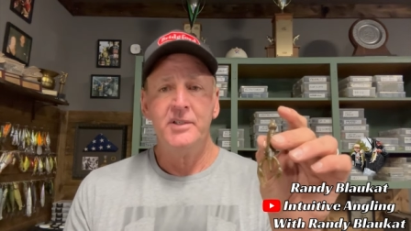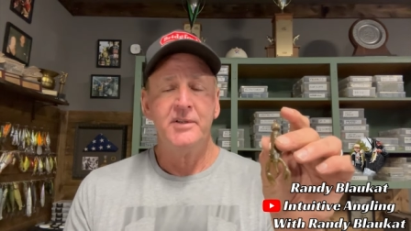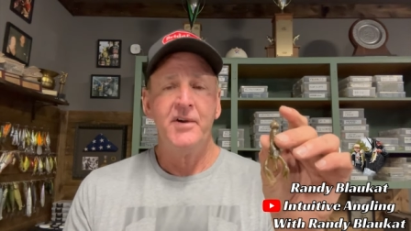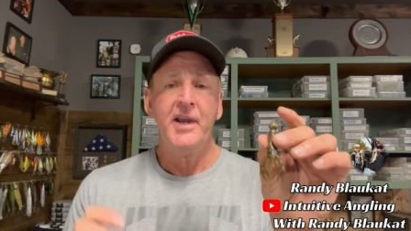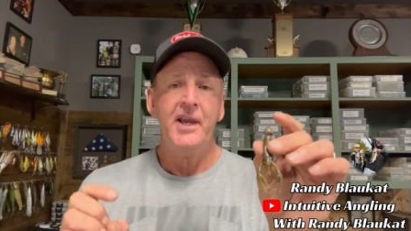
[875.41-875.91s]

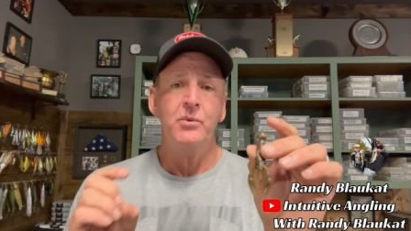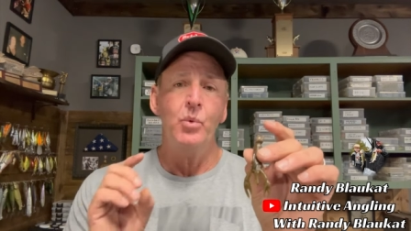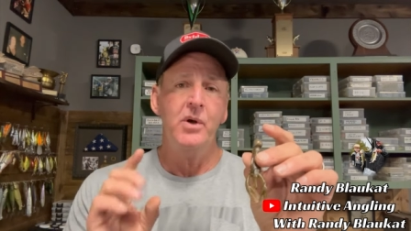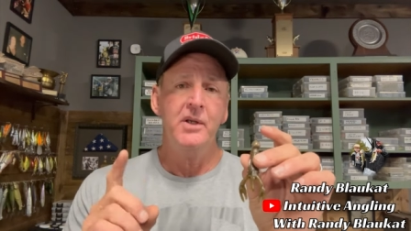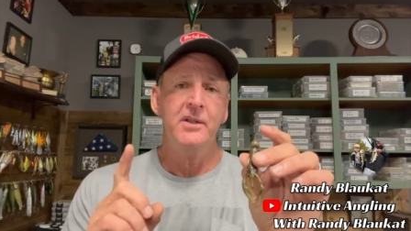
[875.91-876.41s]
If I had
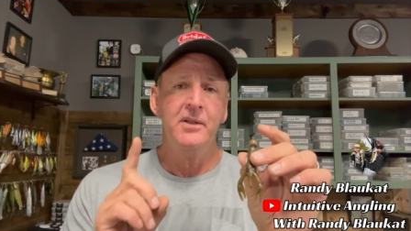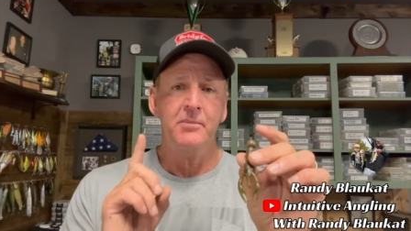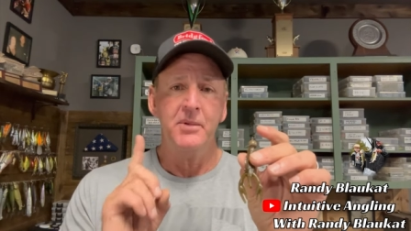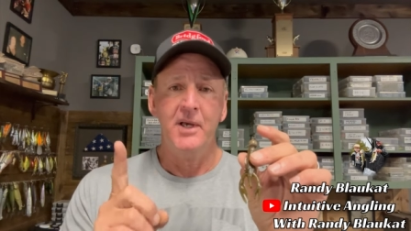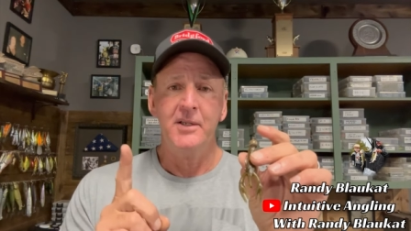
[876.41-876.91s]
one
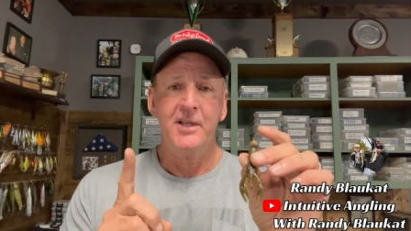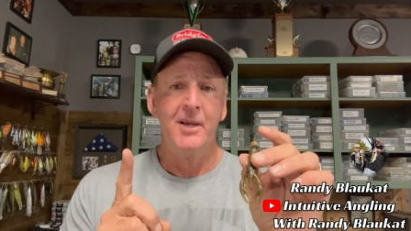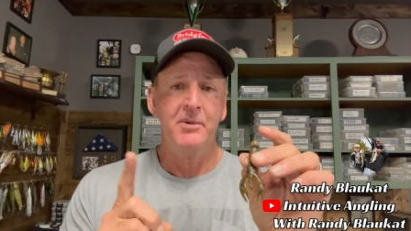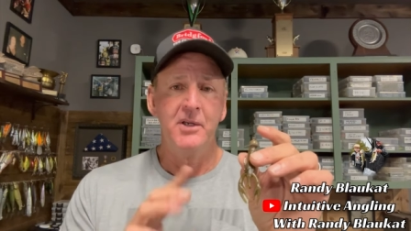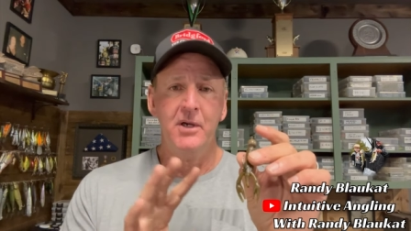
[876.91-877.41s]
uh,
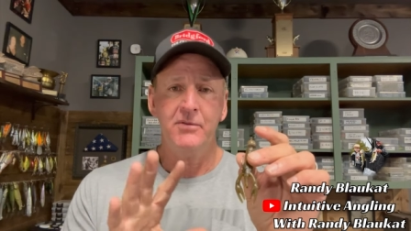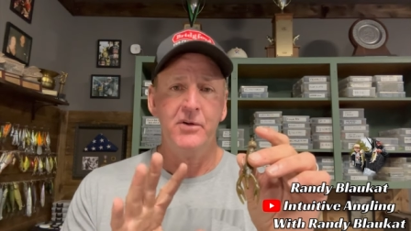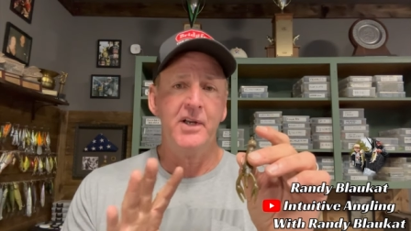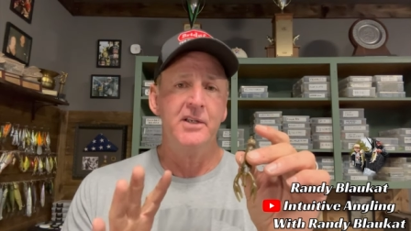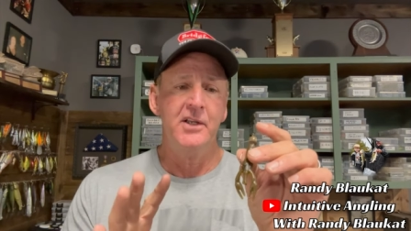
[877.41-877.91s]
type of cover
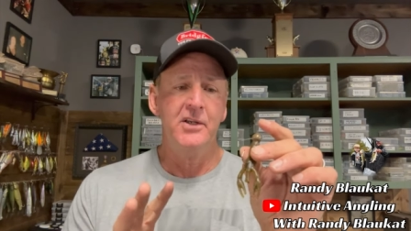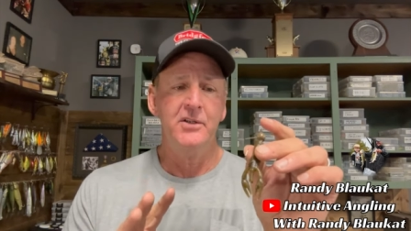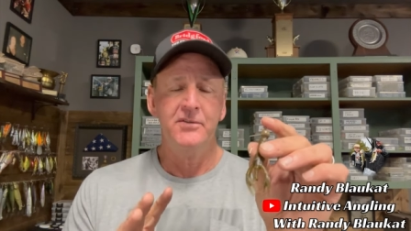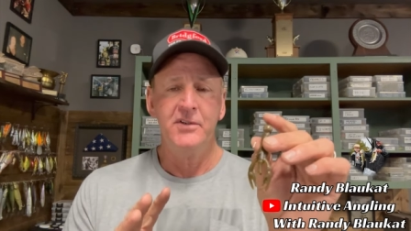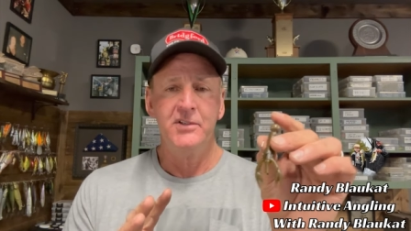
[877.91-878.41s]
I could tell you
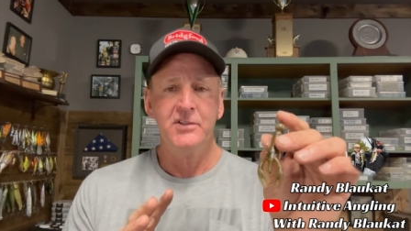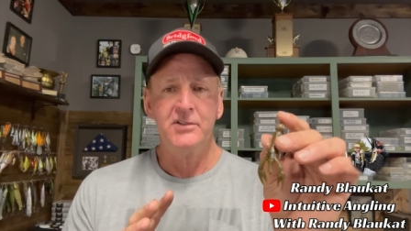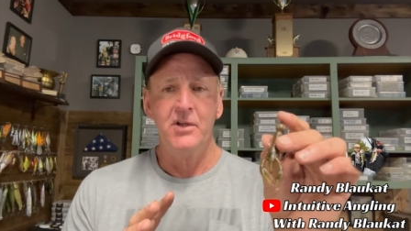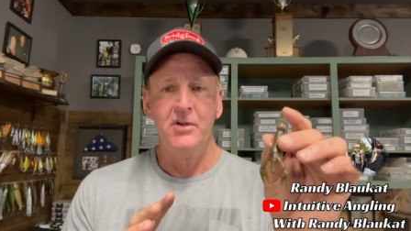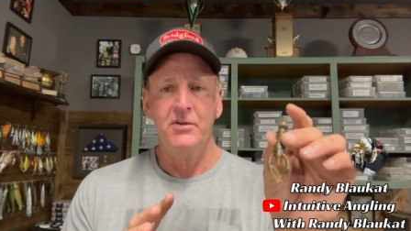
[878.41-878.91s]
to fish this
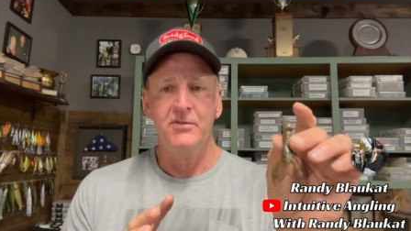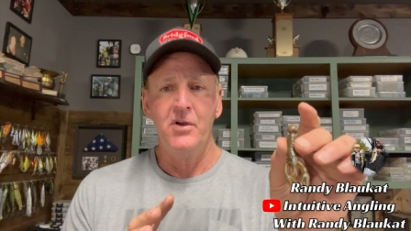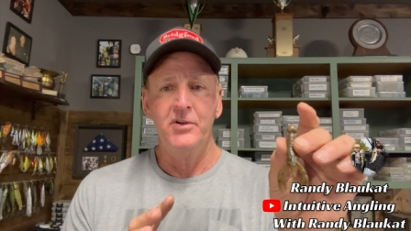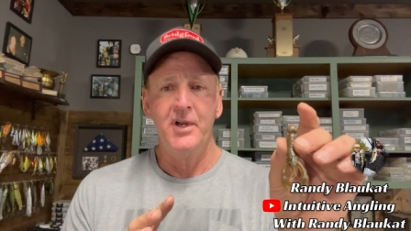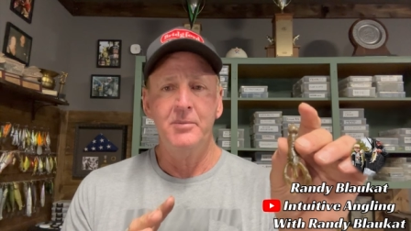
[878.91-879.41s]
on in the
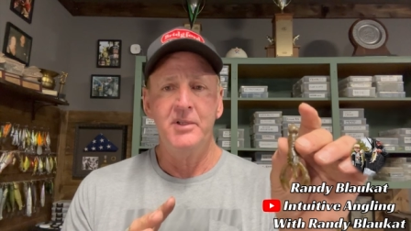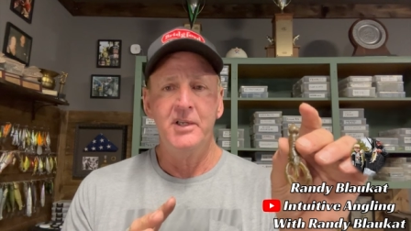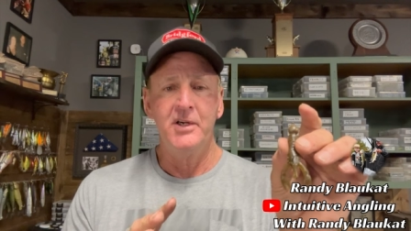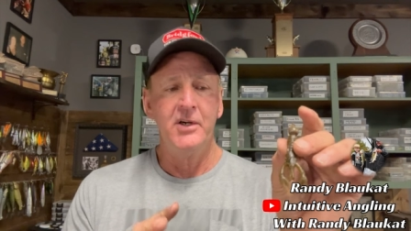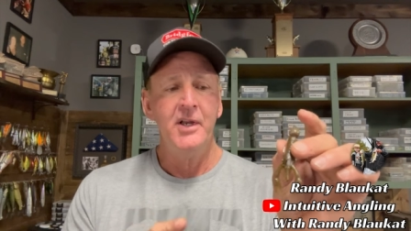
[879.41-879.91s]
fall time of the
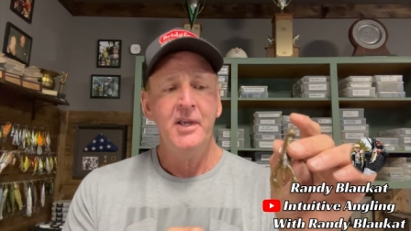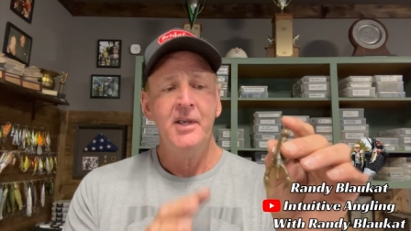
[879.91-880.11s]
year,